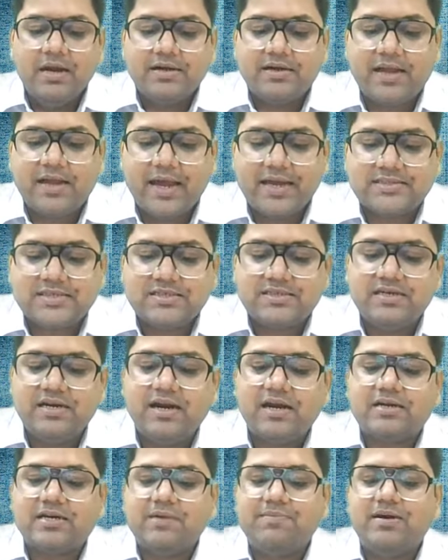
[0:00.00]
Tax is
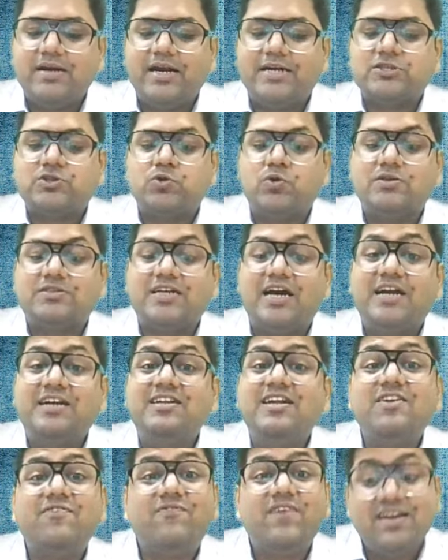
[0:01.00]
deductible at source
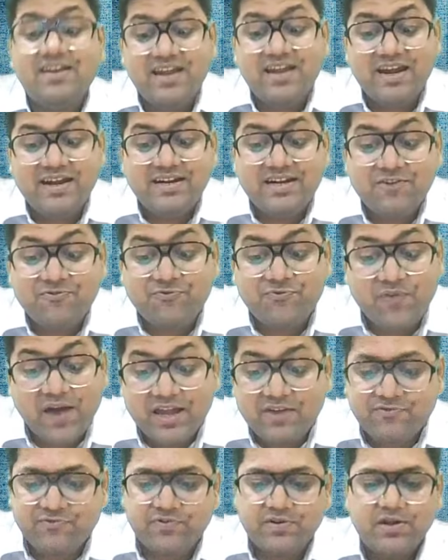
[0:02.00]
under
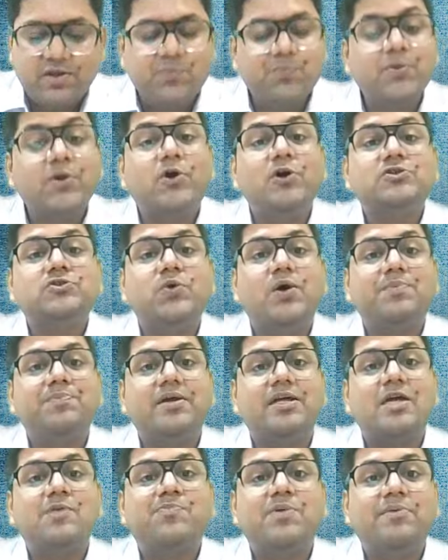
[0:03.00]
195 because you are
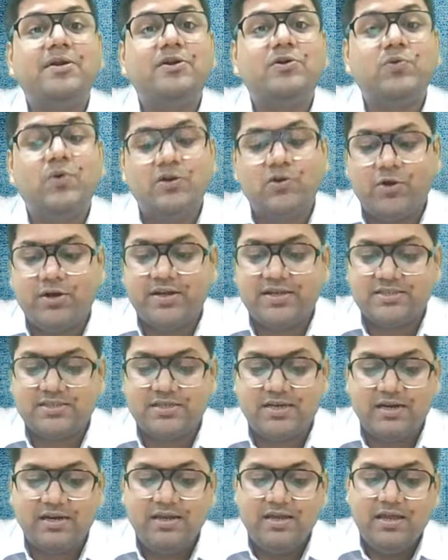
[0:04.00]
making payment to a
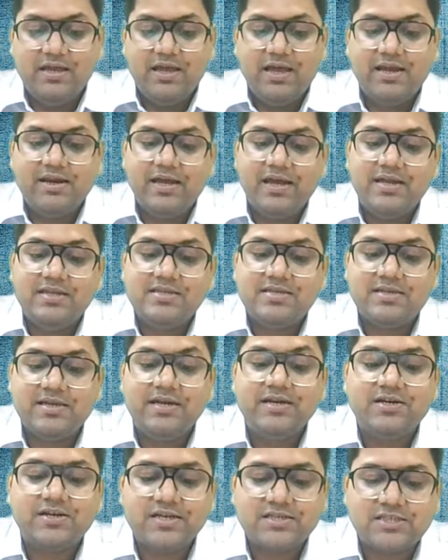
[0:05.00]
non-resident and hence
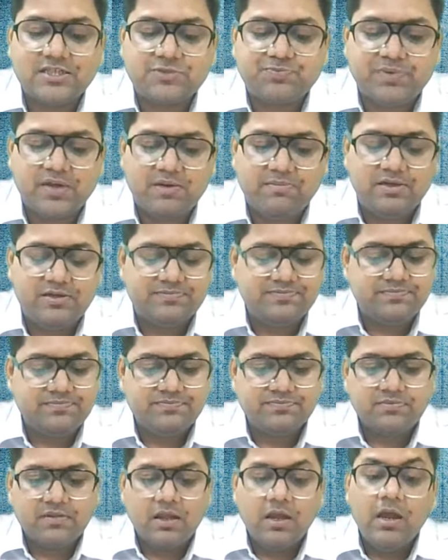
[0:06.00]
interest is payable.
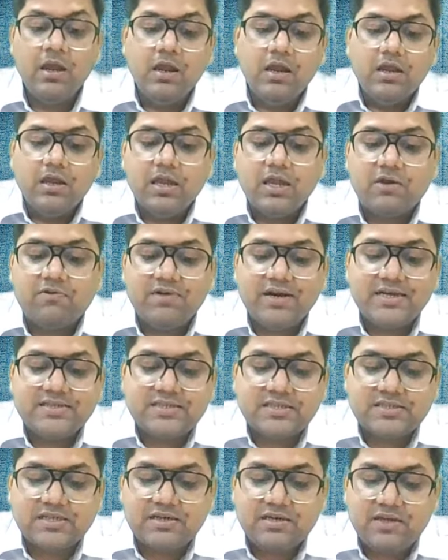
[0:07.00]

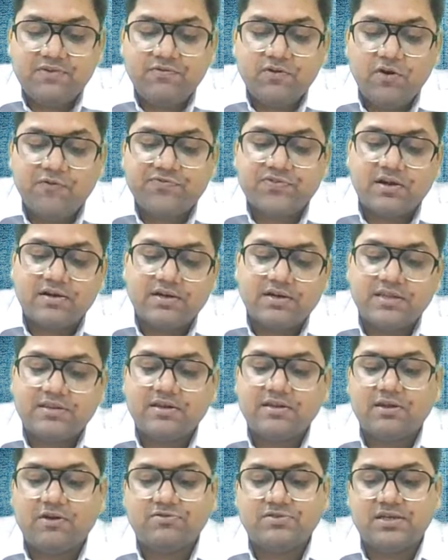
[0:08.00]
Equalization levy of
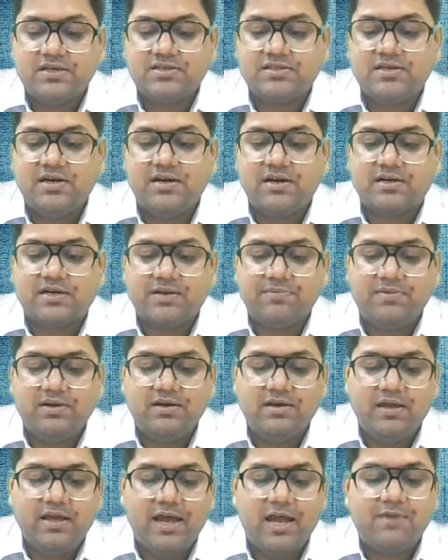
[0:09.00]
33,000 is deductible
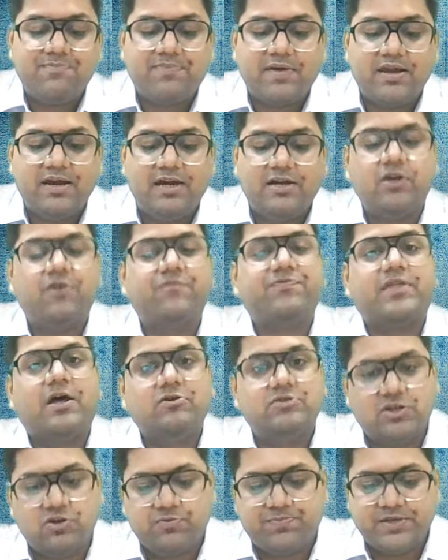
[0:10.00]
and penalty of
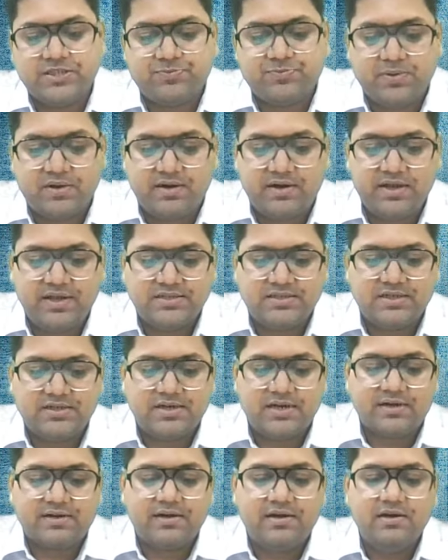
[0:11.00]
1,000 rupees per day is
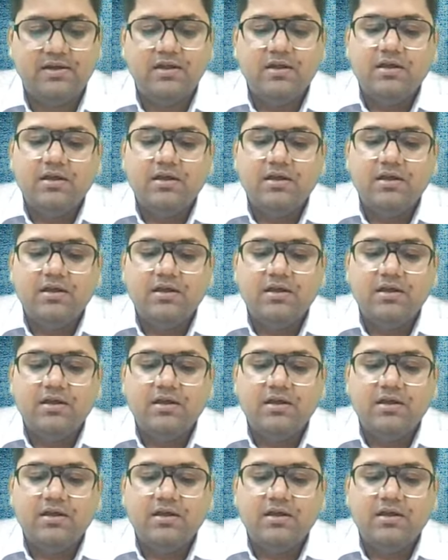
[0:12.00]
attracted.